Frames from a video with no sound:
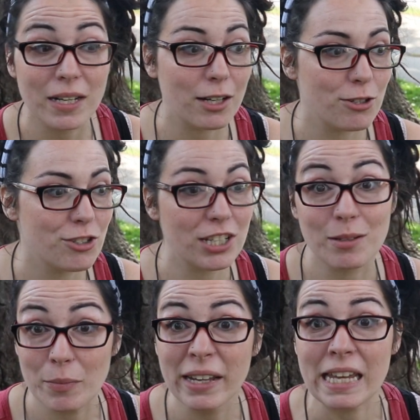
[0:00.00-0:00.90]
and
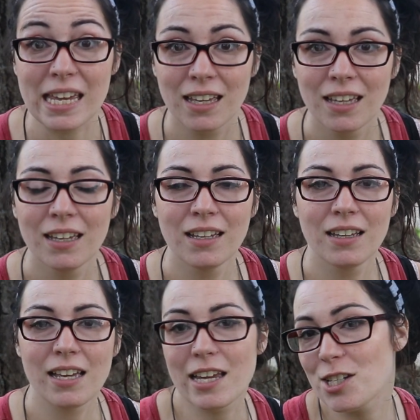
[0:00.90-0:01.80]
energy and money
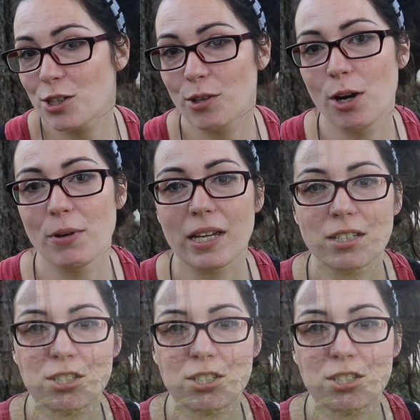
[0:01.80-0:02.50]
into growing